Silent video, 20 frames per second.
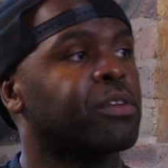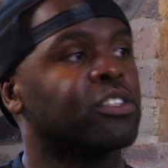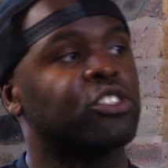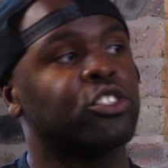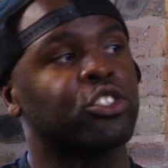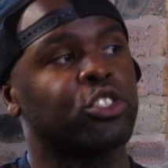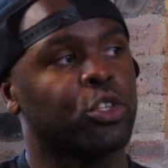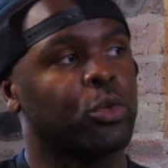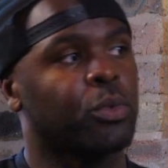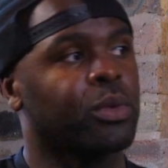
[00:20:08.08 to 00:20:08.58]

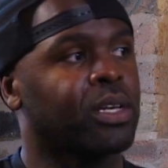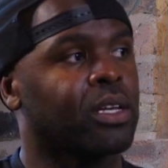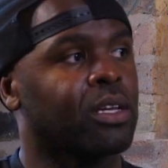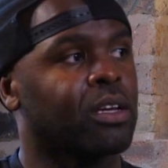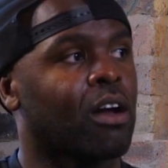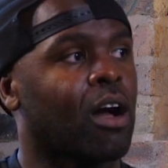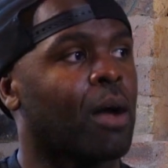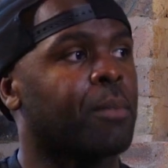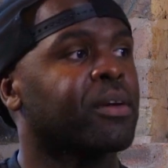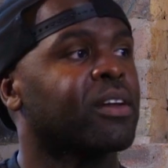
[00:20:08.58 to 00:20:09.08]
pursuing
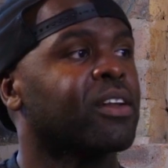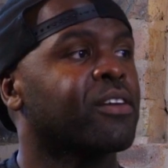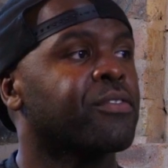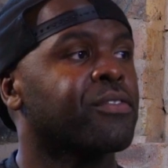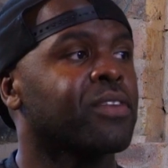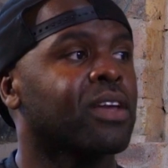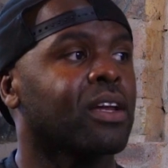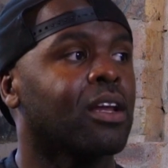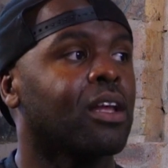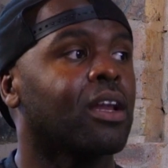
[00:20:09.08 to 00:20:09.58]
it, I'm gonna
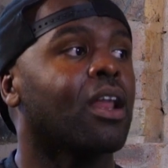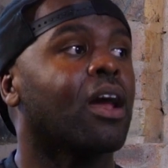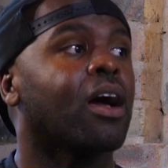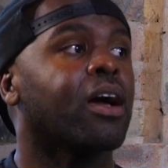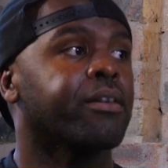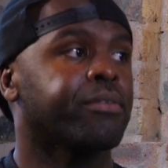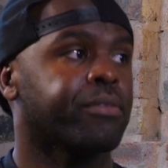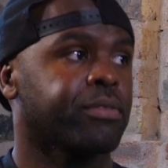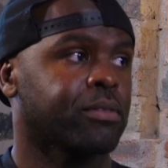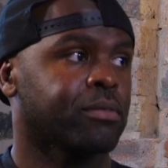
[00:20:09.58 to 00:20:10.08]
feel
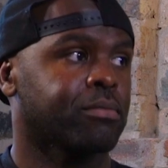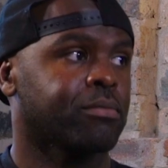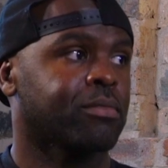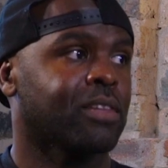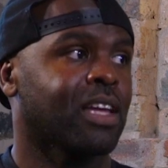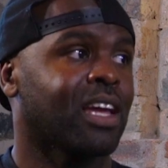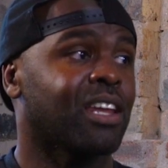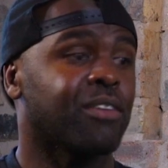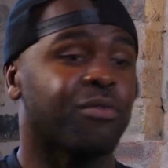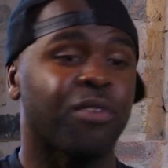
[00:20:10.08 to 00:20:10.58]
alive.
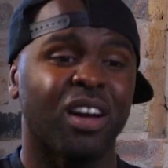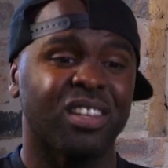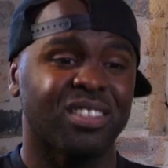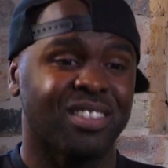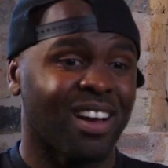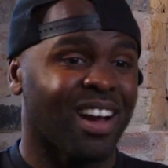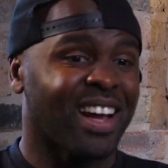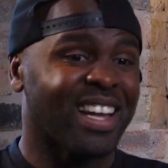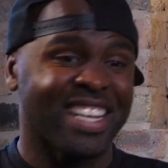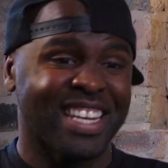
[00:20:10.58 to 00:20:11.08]
And if I
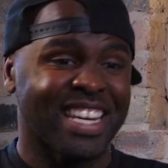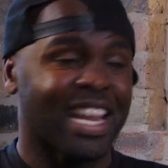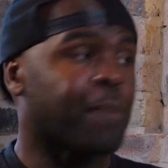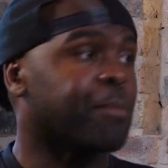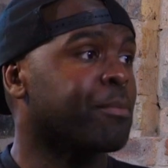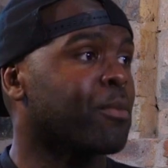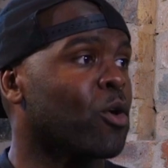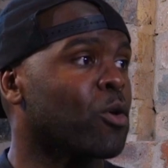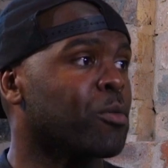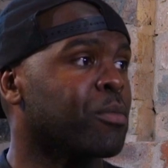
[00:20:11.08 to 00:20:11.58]
died in that
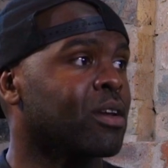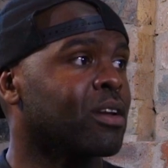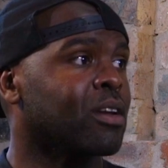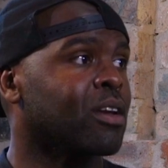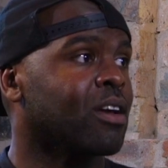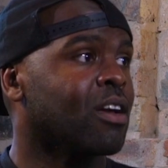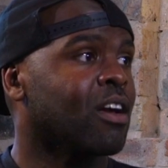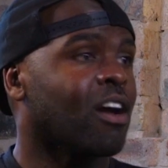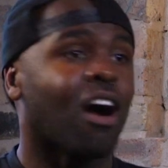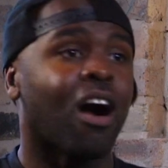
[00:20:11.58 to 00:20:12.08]
moment,
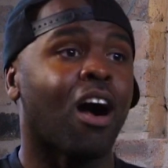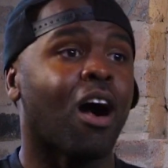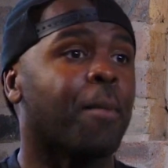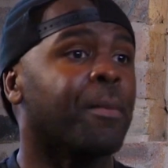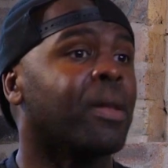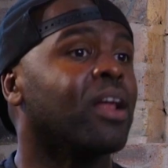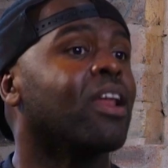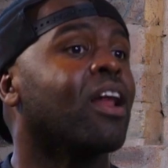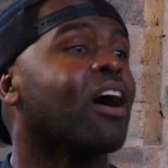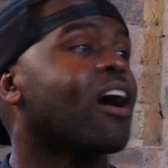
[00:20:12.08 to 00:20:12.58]
I'm
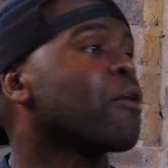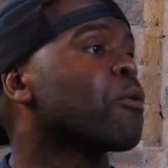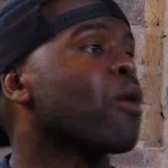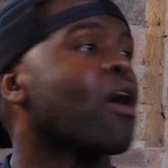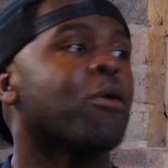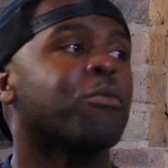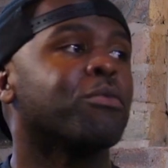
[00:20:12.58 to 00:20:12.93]
alive.